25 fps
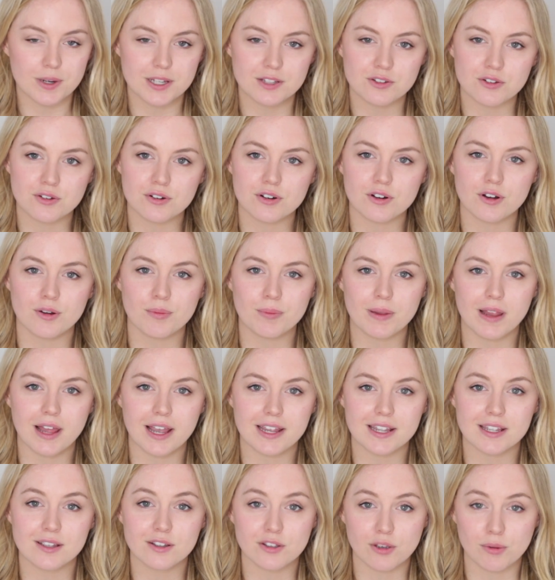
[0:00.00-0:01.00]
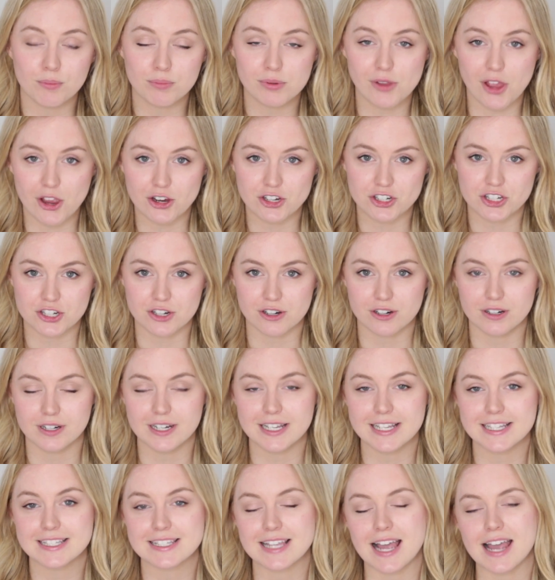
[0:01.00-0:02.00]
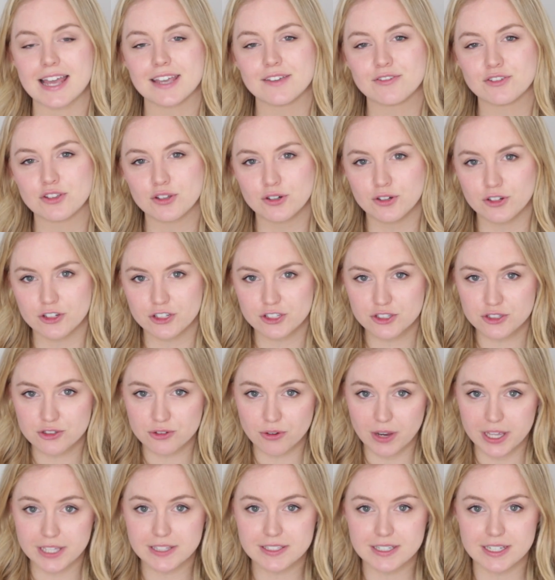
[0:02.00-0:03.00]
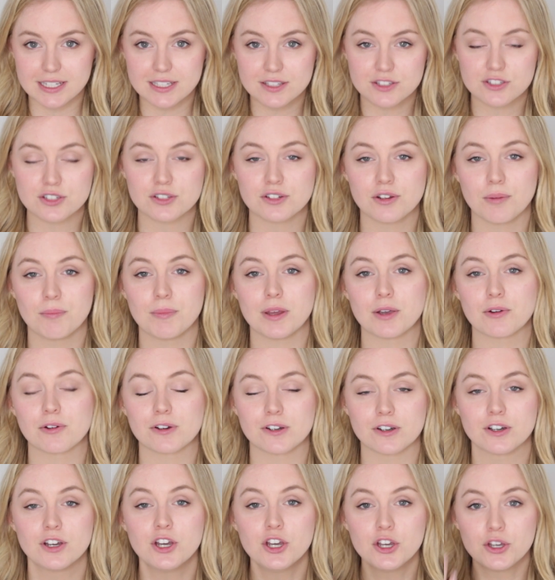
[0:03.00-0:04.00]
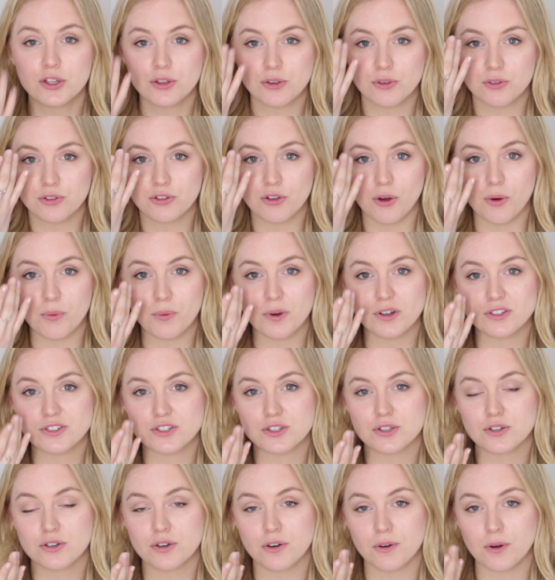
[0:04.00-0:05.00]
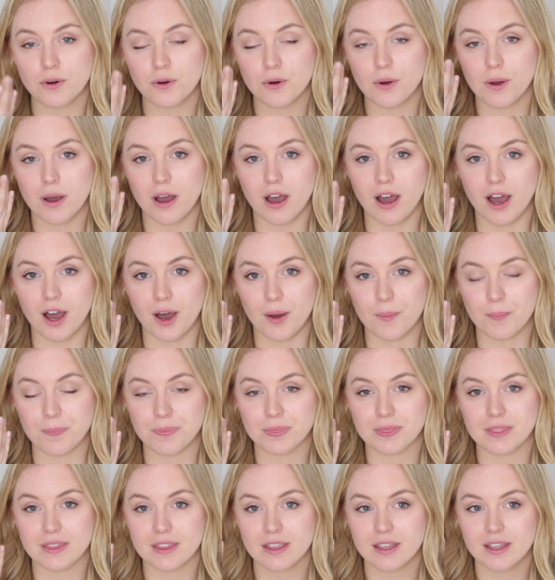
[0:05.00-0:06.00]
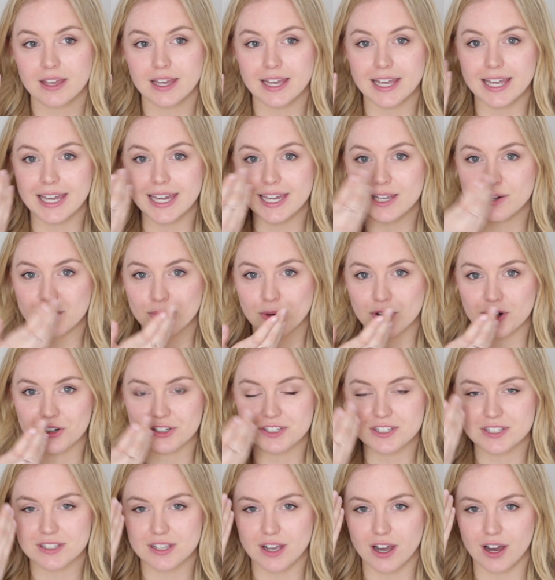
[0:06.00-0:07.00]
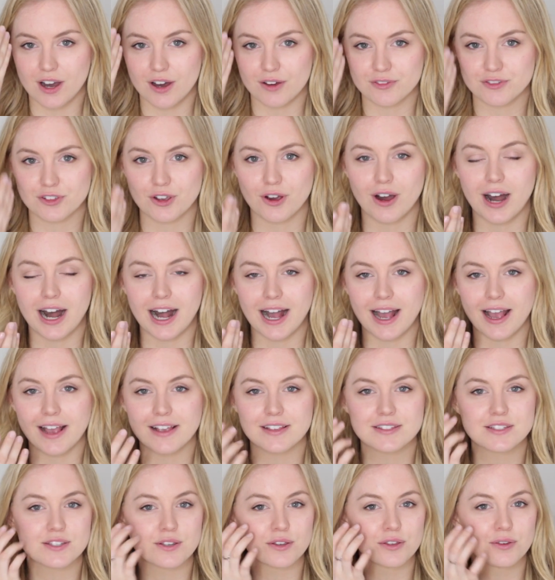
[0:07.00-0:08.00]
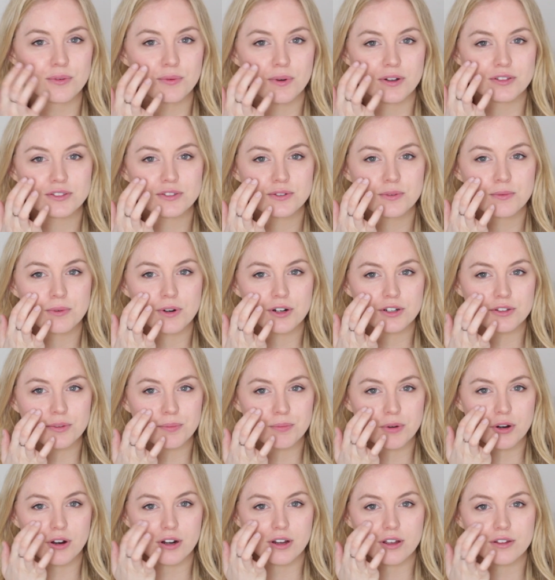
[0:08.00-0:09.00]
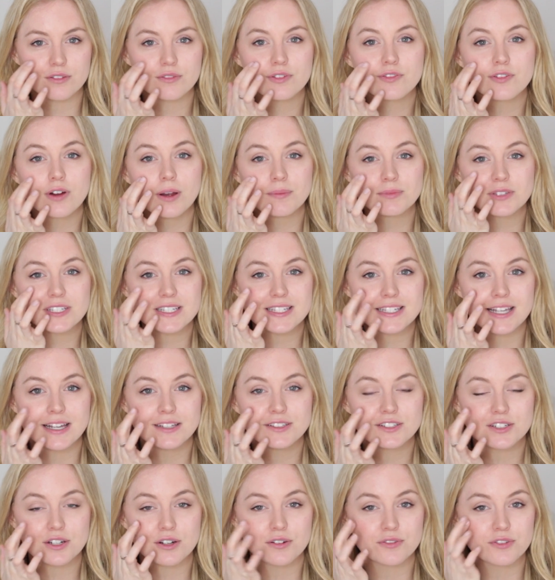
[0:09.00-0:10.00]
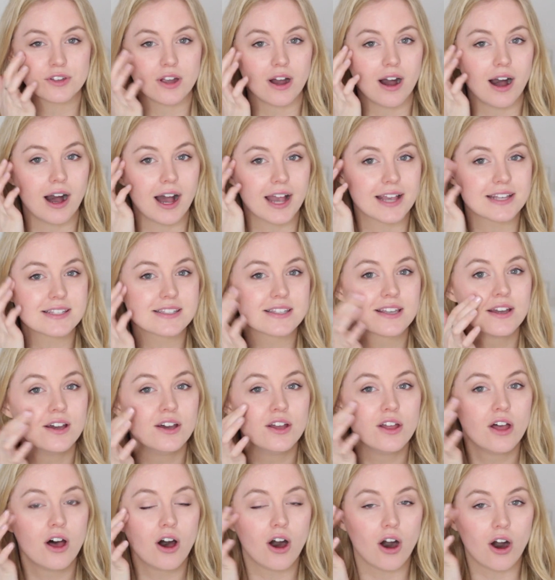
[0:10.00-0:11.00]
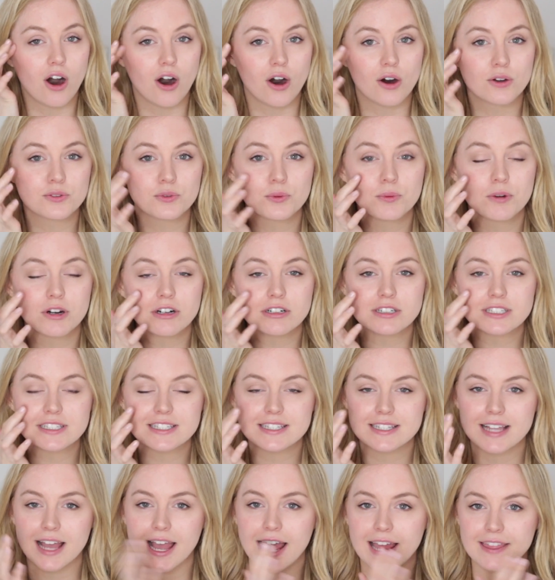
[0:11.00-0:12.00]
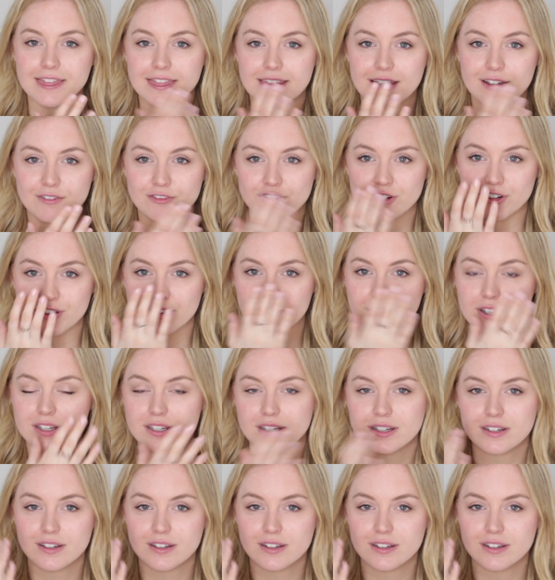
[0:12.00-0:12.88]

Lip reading: when you're applying your blusher is that if you look straight into the mirror, you don't want to go inwards of your eyes. So you want to work the product from the center of your eyes outwards and never